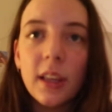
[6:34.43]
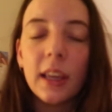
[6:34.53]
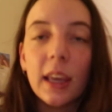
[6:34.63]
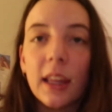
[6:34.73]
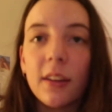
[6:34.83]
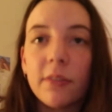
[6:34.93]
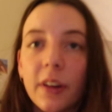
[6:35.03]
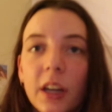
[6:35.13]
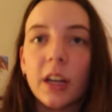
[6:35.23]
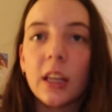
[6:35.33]
like in a
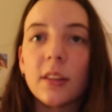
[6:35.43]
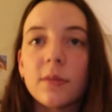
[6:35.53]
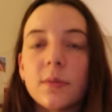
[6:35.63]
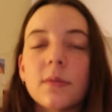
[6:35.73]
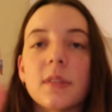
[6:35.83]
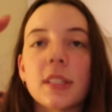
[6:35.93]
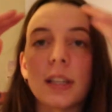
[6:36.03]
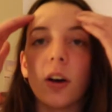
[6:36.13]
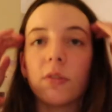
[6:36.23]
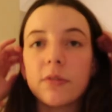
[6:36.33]
very
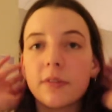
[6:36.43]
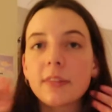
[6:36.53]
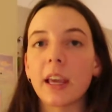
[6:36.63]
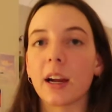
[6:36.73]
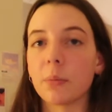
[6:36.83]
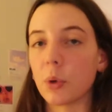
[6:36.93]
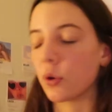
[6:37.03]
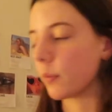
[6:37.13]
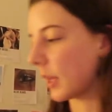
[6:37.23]
self care mood